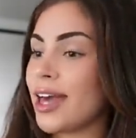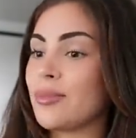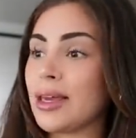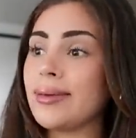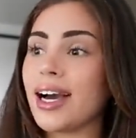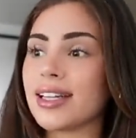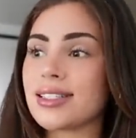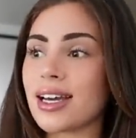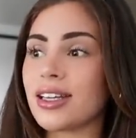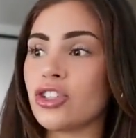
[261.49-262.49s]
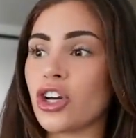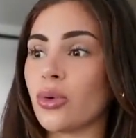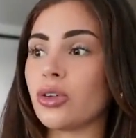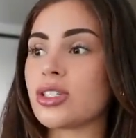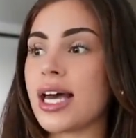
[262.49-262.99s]
And Baby Einstein in
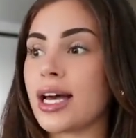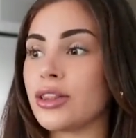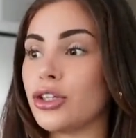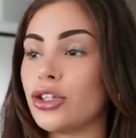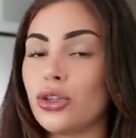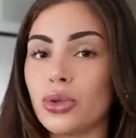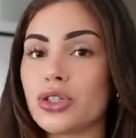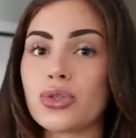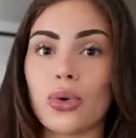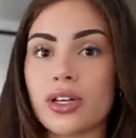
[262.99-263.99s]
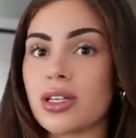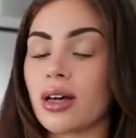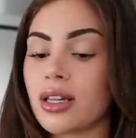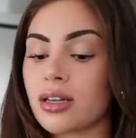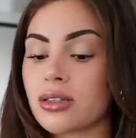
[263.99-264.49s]
general just had the cutest toys
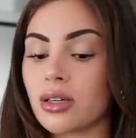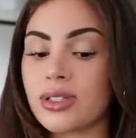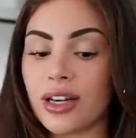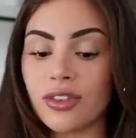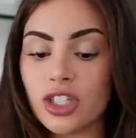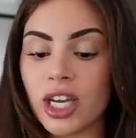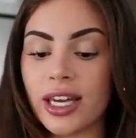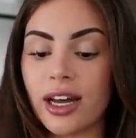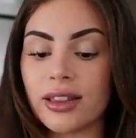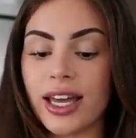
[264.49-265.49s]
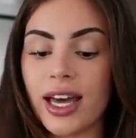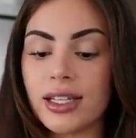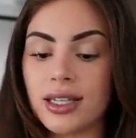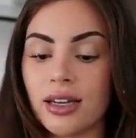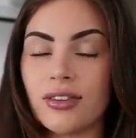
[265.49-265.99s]
on there. So definitely check it out. They had
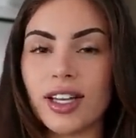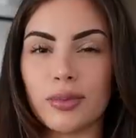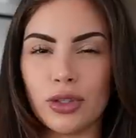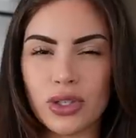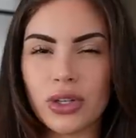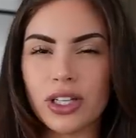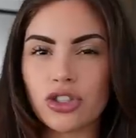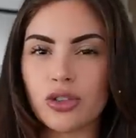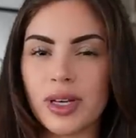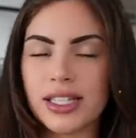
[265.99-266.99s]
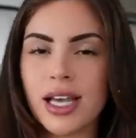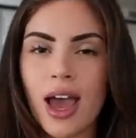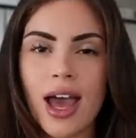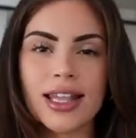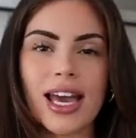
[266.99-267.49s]
a ton of like musical instruments.
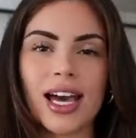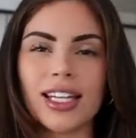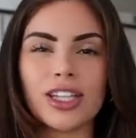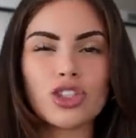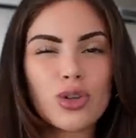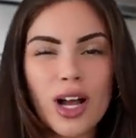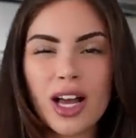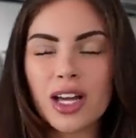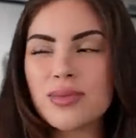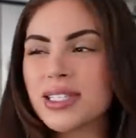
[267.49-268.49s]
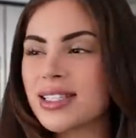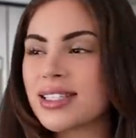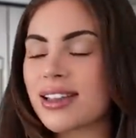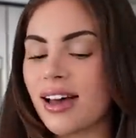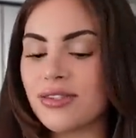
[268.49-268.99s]
They had like drums and
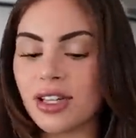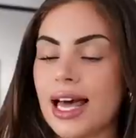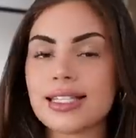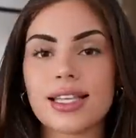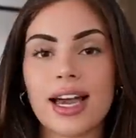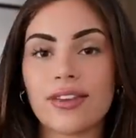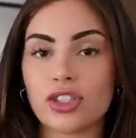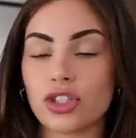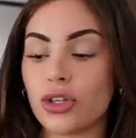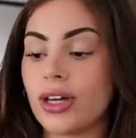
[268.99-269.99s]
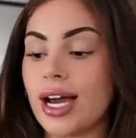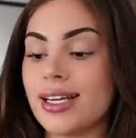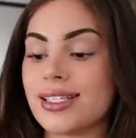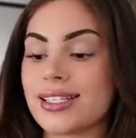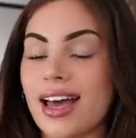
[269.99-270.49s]
stuff. So last thing I have to show you
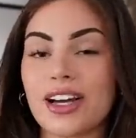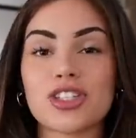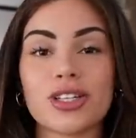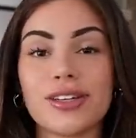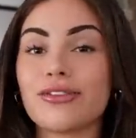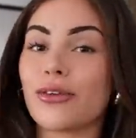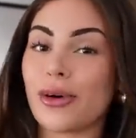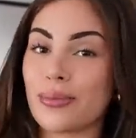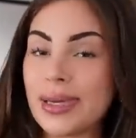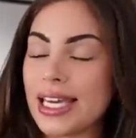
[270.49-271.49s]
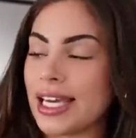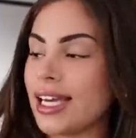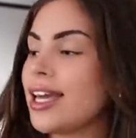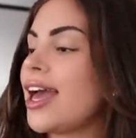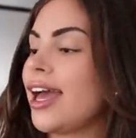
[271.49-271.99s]
guys is actually for
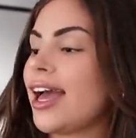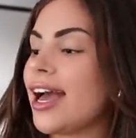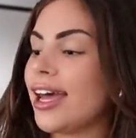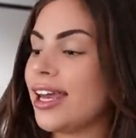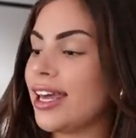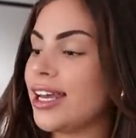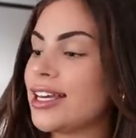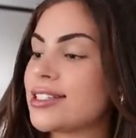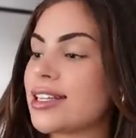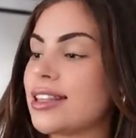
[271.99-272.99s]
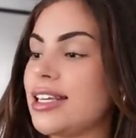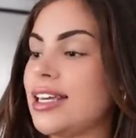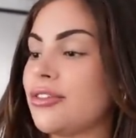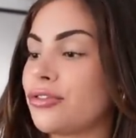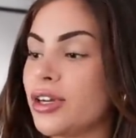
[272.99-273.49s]
me and it is
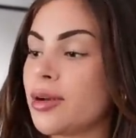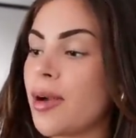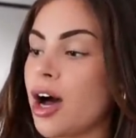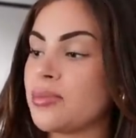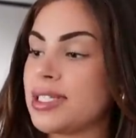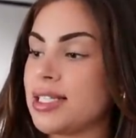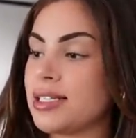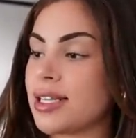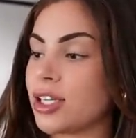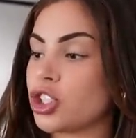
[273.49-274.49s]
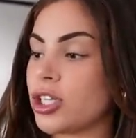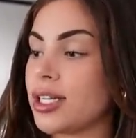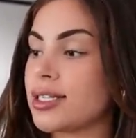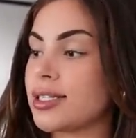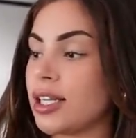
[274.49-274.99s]
the Frida Mom
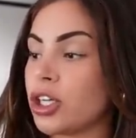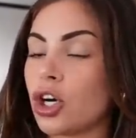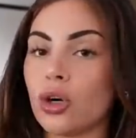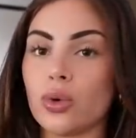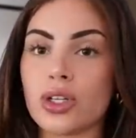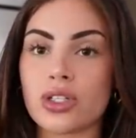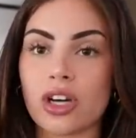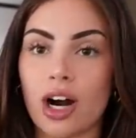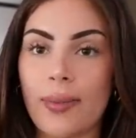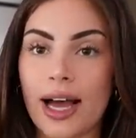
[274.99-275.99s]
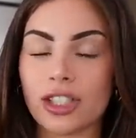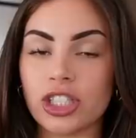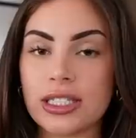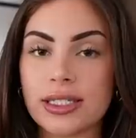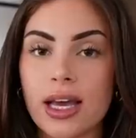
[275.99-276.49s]
C-section silicone scar
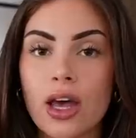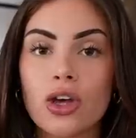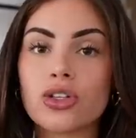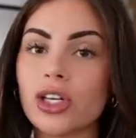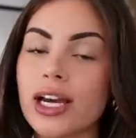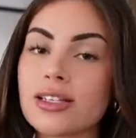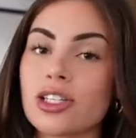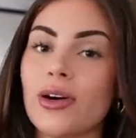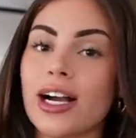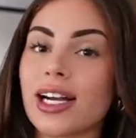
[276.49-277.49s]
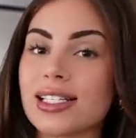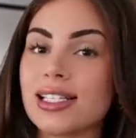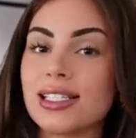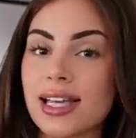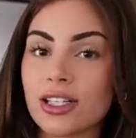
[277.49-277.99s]
patches. So you guys know I got a
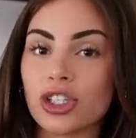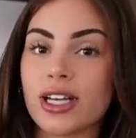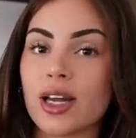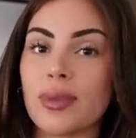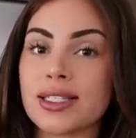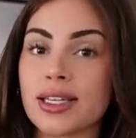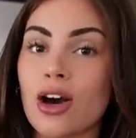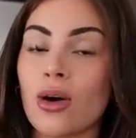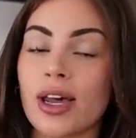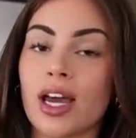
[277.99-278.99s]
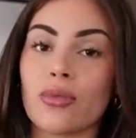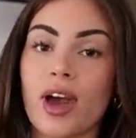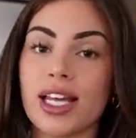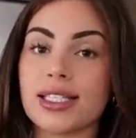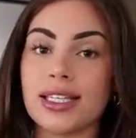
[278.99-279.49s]
C-section nine months ago and I'm
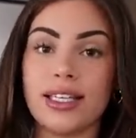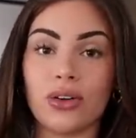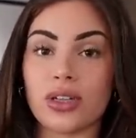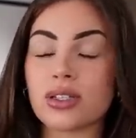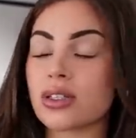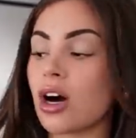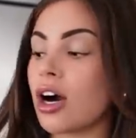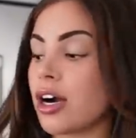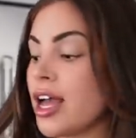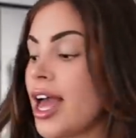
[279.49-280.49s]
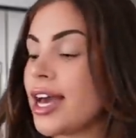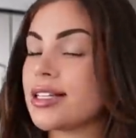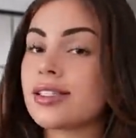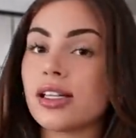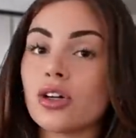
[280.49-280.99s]
ready to heal this scar
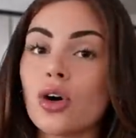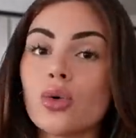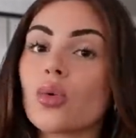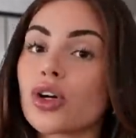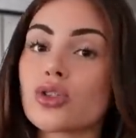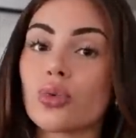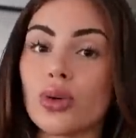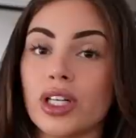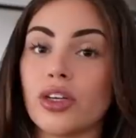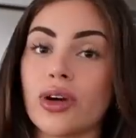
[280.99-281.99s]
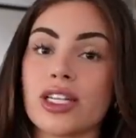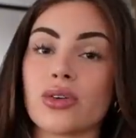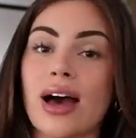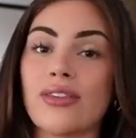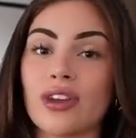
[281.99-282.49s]
and silicone works really great.
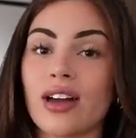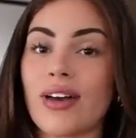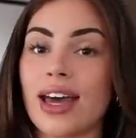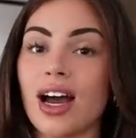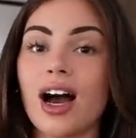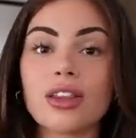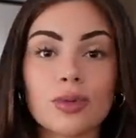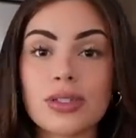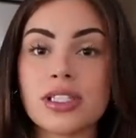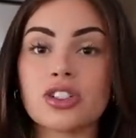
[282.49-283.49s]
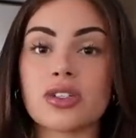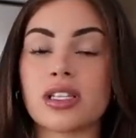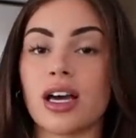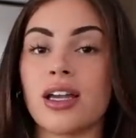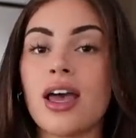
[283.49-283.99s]
So after I've had other procedures
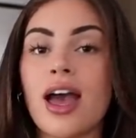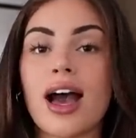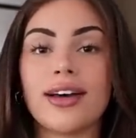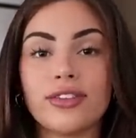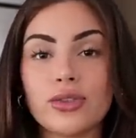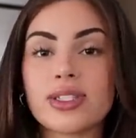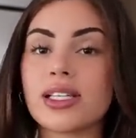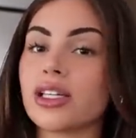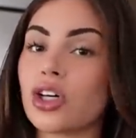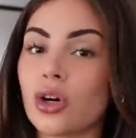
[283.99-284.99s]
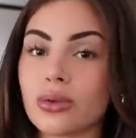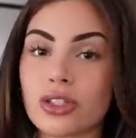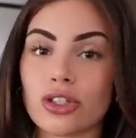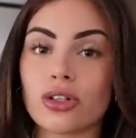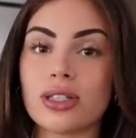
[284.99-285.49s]
done, I've used silicone
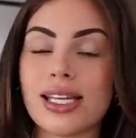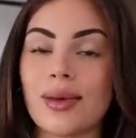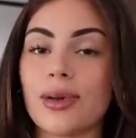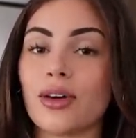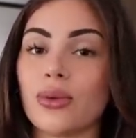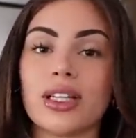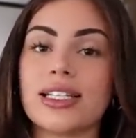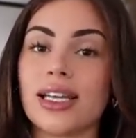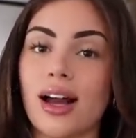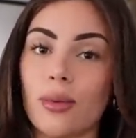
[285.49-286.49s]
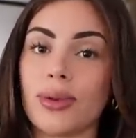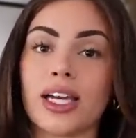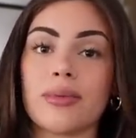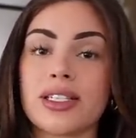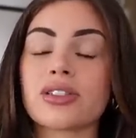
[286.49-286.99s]
surgical tape and it really did help
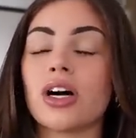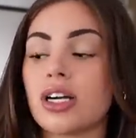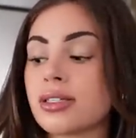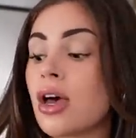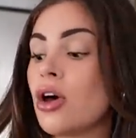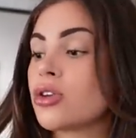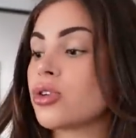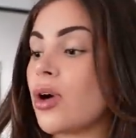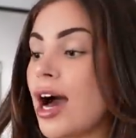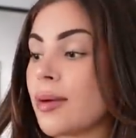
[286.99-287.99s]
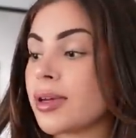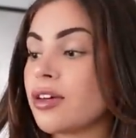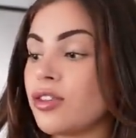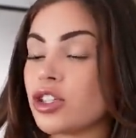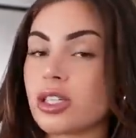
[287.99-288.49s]
lighten my scars. So I'm gonna
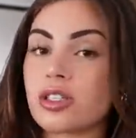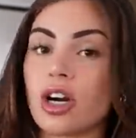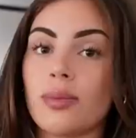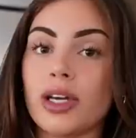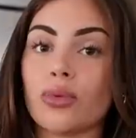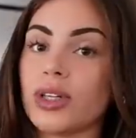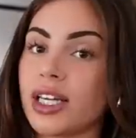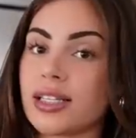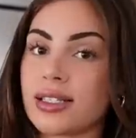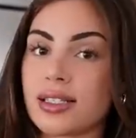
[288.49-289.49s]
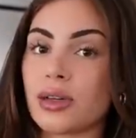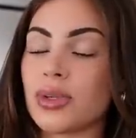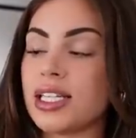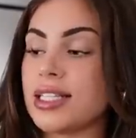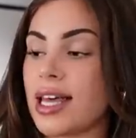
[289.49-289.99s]
officially start being really consistent
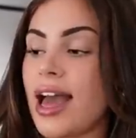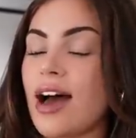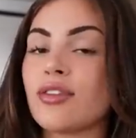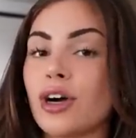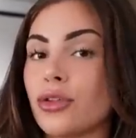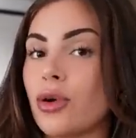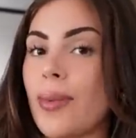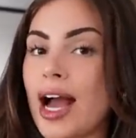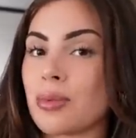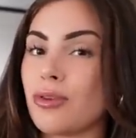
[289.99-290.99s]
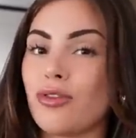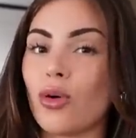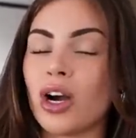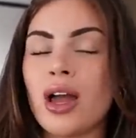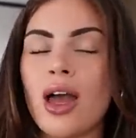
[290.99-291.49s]
with these. I have gone through a pack
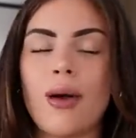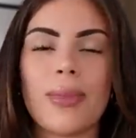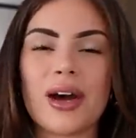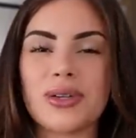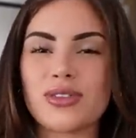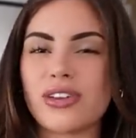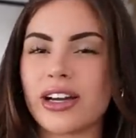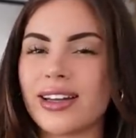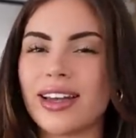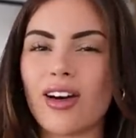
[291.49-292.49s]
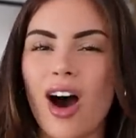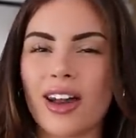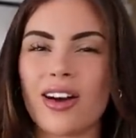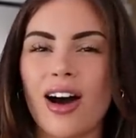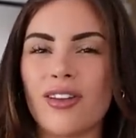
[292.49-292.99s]
before, but I was very like
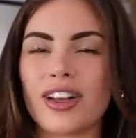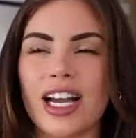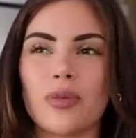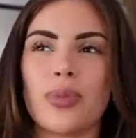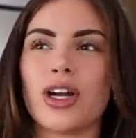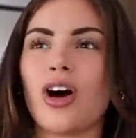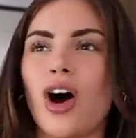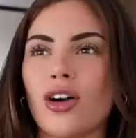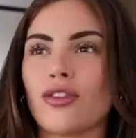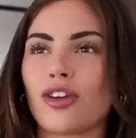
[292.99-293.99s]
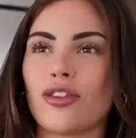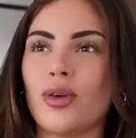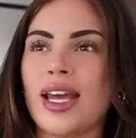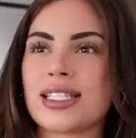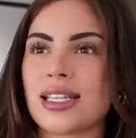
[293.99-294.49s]
on and off. Like I'd put it on for a
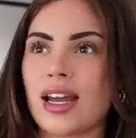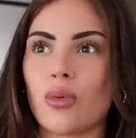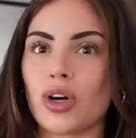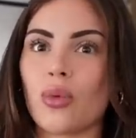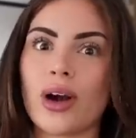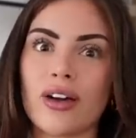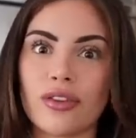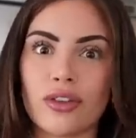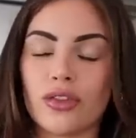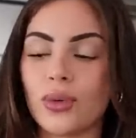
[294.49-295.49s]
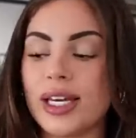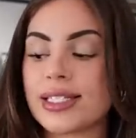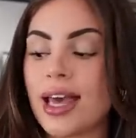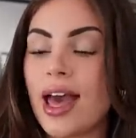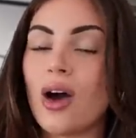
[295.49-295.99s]
few days and then I wouldn't wear it for a few
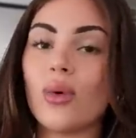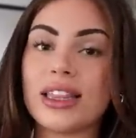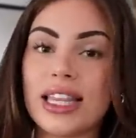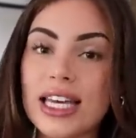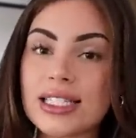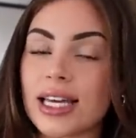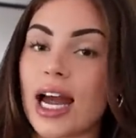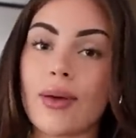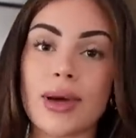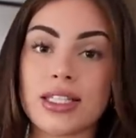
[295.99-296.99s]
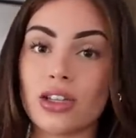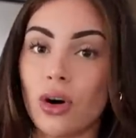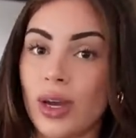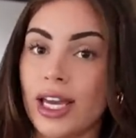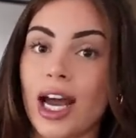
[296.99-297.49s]
weeks. With this, like I'm about to
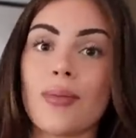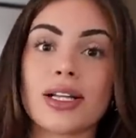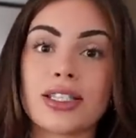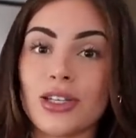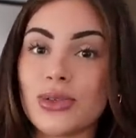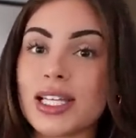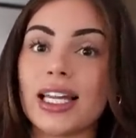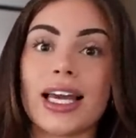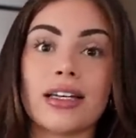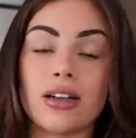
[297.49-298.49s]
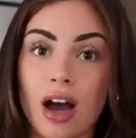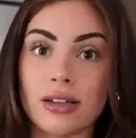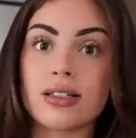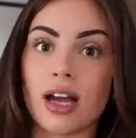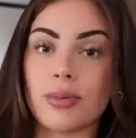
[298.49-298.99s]
go in. I'm about to use it like
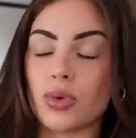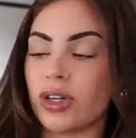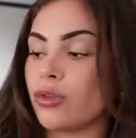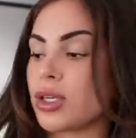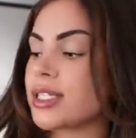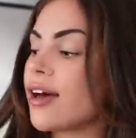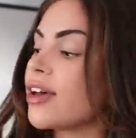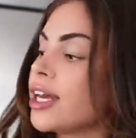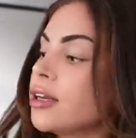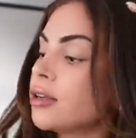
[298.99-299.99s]
nonstop 24 seven.